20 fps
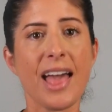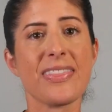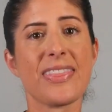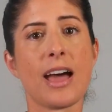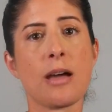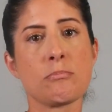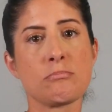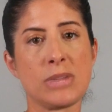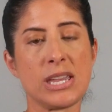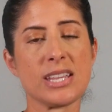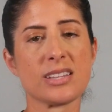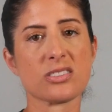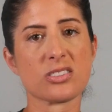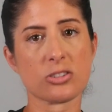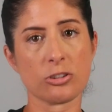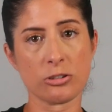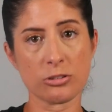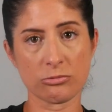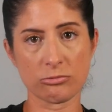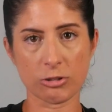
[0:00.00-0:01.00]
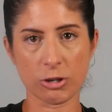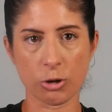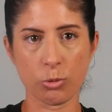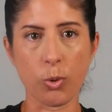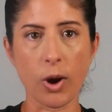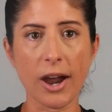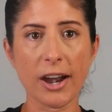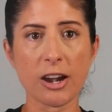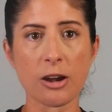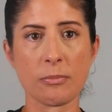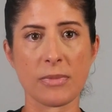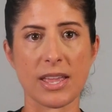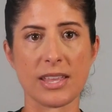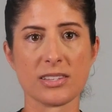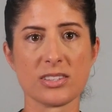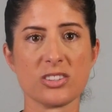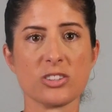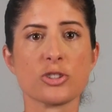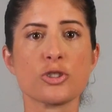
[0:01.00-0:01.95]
that meets certain requirements